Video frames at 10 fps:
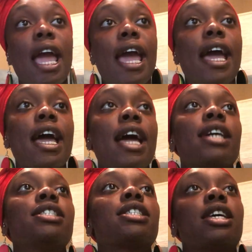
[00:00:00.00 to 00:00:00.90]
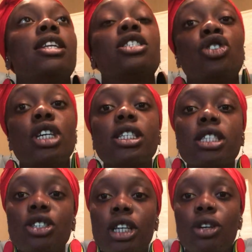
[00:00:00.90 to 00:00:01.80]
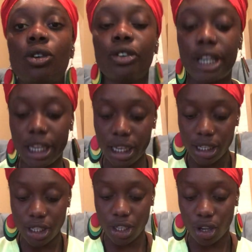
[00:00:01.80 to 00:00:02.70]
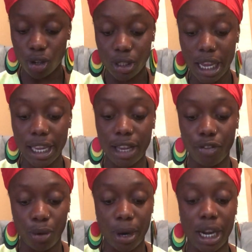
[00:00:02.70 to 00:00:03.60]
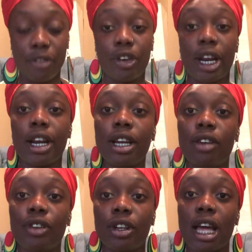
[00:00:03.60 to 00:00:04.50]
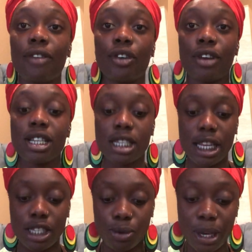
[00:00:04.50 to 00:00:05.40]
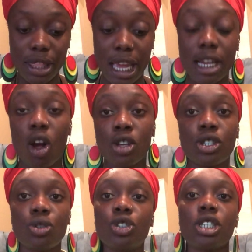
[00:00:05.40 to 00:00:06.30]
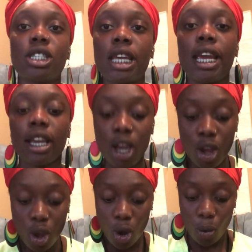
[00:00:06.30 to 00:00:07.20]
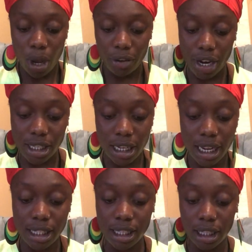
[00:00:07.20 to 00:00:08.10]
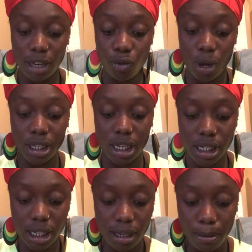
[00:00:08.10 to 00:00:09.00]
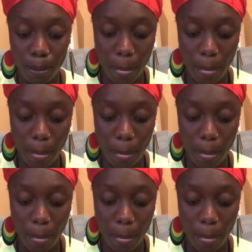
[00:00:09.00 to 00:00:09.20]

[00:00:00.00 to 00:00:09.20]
And it's just a general reading, so take it for whatever area of your life it resonates with, and also just take what resonates, leave what doesn't.